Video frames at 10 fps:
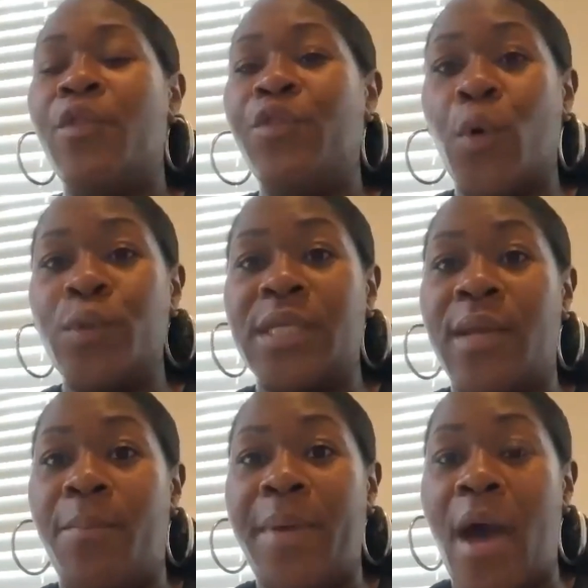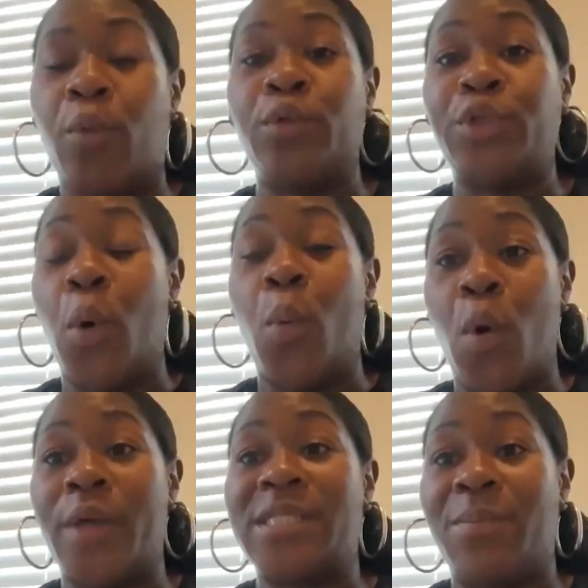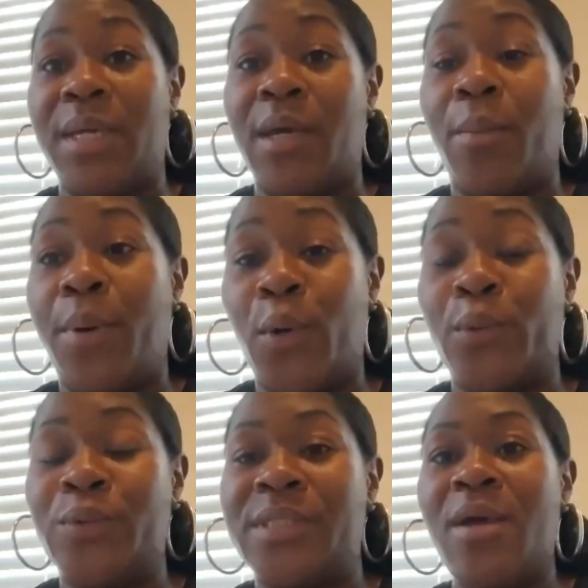those in power don't want to be opposed.